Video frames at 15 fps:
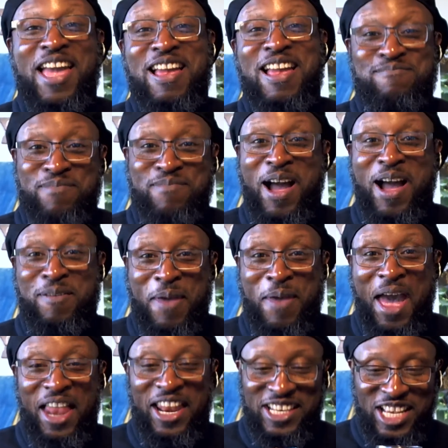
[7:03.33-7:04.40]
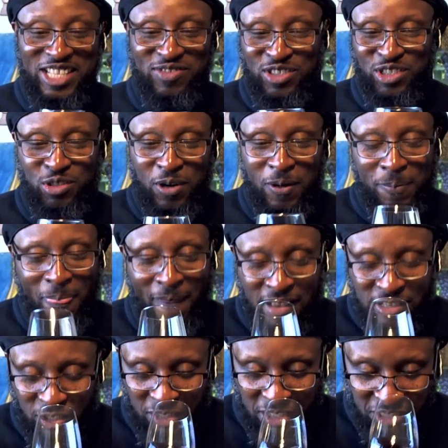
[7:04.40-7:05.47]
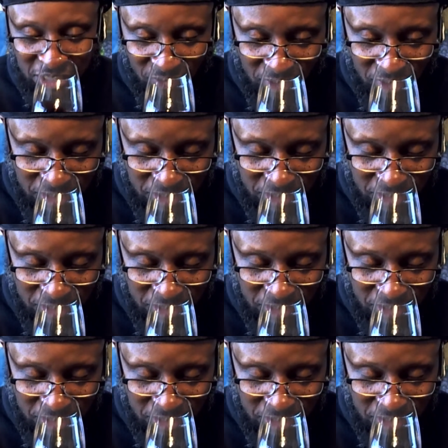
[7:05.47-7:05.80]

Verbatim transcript: in my palate. That's for sure. So let's give it a